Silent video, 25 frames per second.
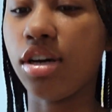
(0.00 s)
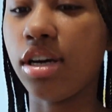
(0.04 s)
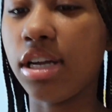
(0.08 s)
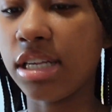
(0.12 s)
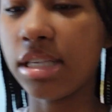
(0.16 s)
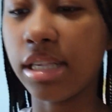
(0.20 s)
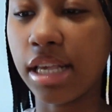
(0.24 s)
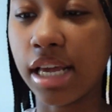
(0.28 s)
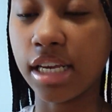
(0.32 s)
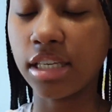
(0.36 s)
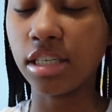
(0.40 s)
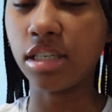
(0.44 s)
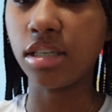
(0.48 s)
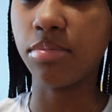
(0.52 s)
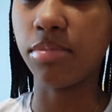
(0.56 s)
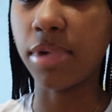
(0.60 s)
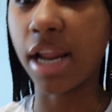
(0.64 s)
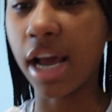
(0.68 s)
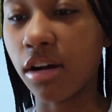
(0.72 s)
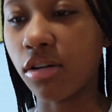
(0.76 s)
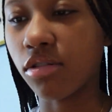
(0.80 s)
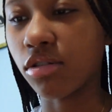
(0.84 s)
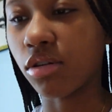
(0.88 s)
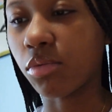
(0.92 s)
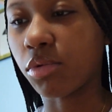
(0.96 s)
it's actually
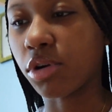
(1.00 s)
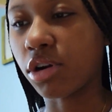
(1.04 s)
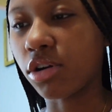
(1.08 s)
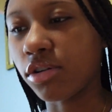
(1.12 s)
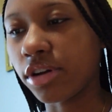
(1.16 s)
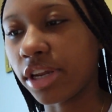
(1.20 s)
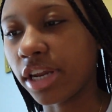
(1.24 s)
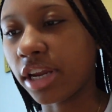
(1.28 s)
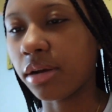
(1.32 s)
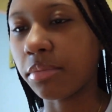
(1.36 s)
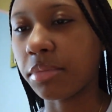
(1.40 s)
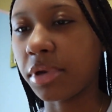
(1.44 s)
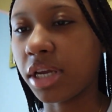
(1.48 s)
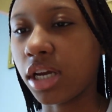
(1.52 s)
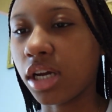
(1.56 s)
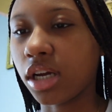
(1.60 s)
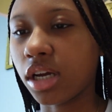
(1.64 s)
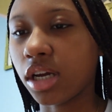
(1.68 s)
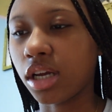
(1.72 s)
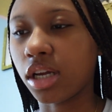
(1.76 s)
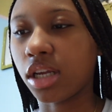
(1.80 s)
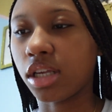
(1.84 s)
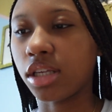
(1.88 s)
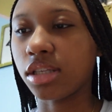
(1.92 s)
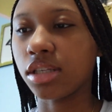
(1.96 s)
not going to work on there
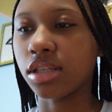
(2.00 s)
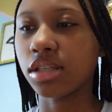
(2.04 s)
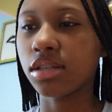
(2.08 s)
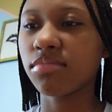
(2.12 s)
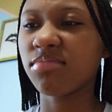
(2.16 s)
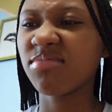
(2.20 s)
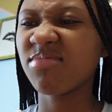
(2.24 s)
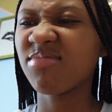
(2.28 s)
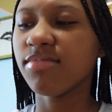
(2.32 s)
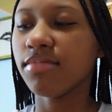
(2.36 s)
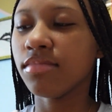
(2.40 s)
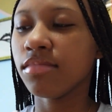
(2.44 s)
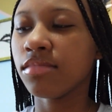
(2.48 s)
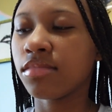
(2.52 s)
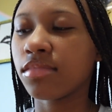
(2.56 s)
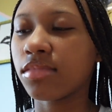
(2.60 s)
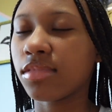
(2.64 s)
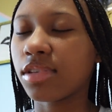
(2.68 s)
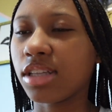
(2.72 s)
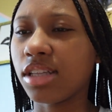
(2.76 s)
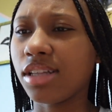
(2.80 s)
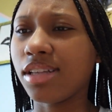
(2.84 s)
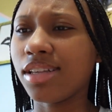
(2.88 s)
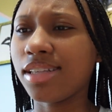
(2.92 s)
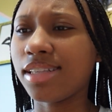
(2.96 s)
because
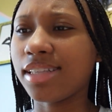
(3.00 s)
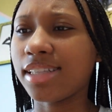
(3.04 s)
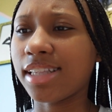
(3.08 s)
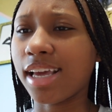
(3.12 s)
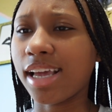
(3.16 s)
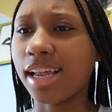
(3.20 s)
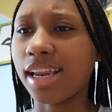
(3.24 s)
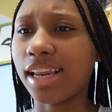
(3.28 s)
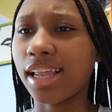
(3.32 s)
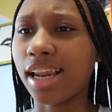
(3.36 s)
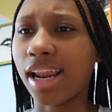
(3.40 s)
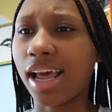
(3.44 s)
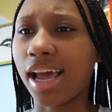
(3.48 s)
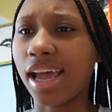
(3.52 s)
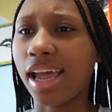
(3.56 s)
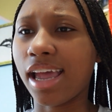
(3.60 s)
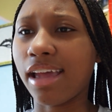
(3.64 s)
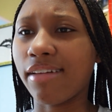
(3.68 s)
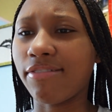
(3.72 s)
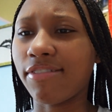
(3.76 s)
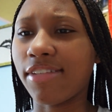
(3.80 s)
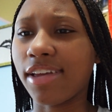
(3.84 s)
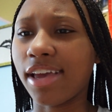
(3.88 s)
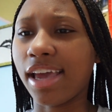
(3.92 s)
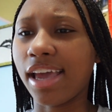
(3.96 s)
it's saying that I
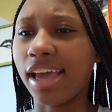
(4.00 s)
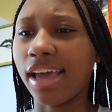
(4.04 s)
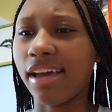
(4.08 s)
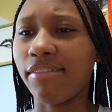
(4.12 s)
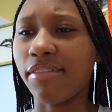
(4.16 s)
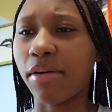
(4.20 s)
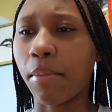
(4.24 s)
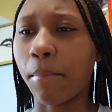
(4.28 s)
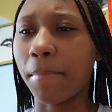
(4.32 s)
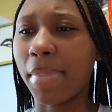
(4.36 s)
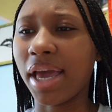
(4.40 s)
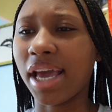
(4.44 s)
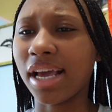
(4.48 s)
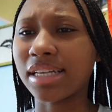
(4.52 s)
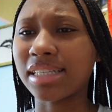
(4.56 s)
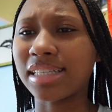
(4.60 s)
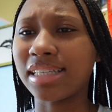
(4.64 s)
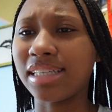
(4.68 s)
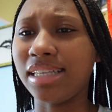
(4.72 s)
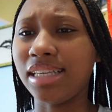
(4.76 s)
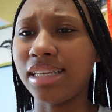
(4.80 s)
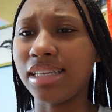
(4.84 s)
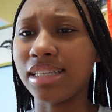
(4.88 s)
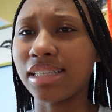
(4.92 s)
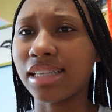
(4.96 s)
have to have a max
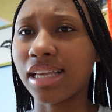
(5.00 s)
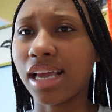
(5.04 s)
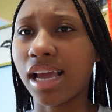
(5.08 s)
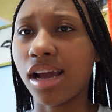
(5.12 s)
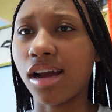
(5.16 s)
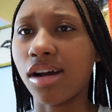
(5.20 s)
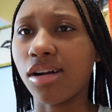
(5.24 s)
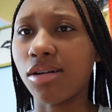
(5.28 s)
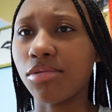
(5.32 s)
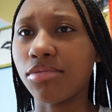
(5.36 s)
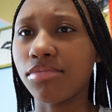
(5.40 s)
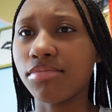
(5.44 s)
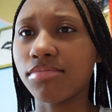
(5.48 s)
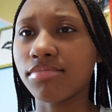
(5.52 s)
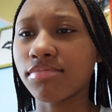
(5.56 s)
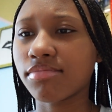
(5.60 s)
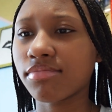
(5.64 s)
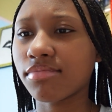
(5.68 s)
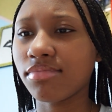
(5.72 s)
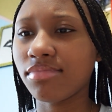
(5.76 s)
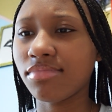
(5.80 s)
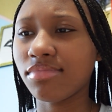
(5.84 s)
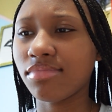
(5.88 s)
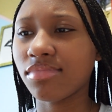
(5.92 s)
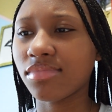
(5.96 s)
discount
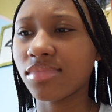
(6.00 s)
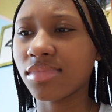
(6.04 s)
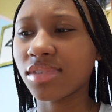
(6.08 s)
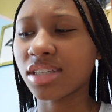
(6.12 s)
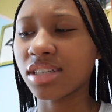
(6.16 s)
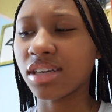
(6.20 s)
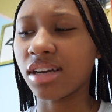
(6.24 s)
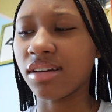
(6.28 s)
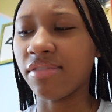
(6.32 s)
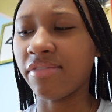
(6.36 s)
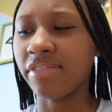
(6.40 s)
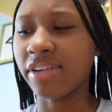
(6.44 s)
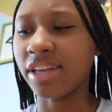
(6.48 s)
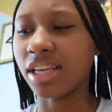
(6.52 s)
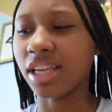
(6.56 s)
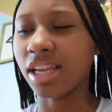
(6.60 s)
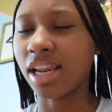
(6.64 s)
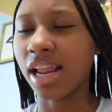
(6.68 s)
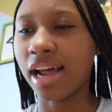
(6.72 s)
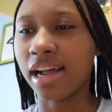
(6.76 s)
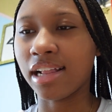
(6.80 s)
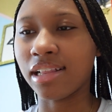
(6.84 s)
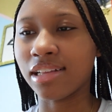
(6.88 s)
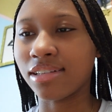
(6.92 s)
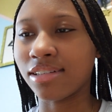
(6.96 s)
of
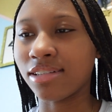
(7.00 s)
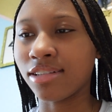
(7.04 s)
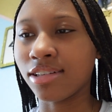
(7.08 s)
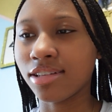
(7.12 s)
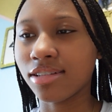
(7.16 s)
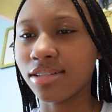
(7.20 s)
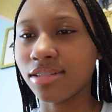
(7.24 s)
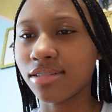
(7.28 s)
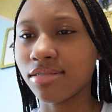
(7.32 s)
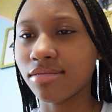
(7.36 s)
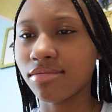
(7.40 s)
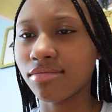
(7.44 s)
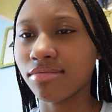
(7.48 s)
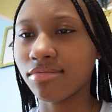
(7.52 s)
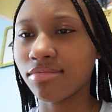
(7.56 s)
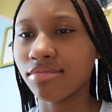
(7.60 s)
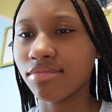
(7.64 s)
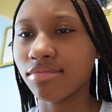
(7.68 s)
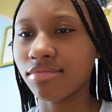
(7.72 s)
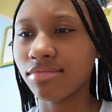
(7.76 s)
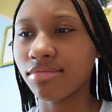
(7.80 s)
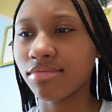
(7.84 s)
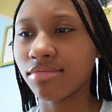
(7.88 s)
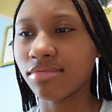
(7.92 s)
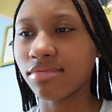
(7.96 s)
$50.
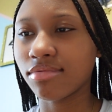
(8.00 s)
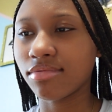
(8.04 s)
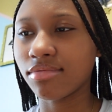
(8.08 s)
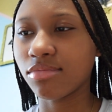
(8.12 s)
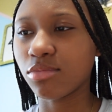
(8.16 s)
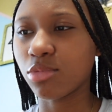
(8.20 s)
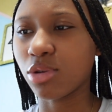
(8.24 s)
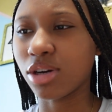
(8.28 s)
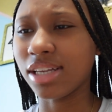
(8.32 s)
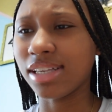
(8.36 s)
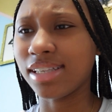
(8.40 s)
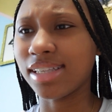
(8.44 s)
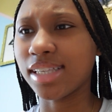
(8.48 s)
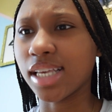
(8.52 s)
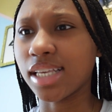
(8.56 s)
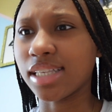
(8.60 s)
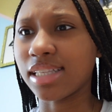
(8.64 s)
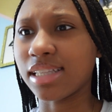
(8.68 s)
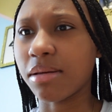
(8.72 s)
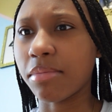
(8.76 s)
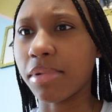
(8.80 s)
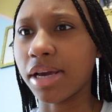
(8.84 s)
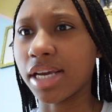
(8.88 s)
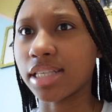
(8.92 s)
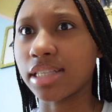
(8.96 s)
Well, it says
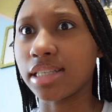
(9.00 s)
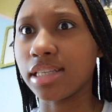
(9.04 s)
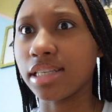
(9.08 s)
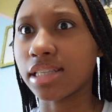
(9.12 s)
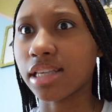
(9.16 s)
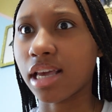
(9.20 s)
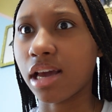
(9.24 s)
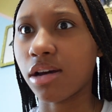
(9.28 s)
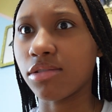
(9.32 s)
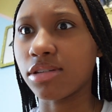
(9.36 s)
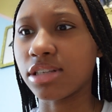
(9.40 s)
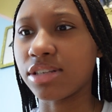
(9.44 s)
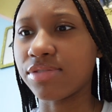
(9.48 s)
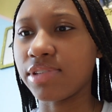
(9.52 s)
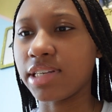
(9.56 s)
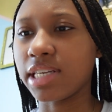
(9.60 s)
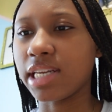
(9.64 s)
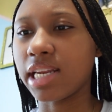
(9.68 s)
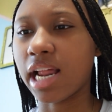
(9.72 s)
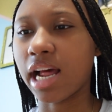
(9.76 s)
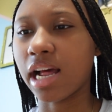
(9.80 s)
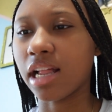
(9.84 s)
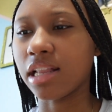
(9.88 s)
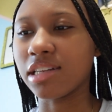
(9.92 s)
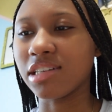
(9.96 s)
the max discount is
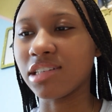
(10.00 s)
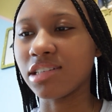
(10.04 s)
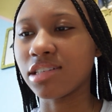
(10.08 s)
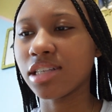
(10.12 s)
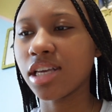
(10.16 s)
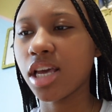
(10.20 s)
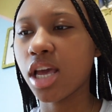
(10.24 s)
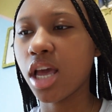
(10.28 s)
$50.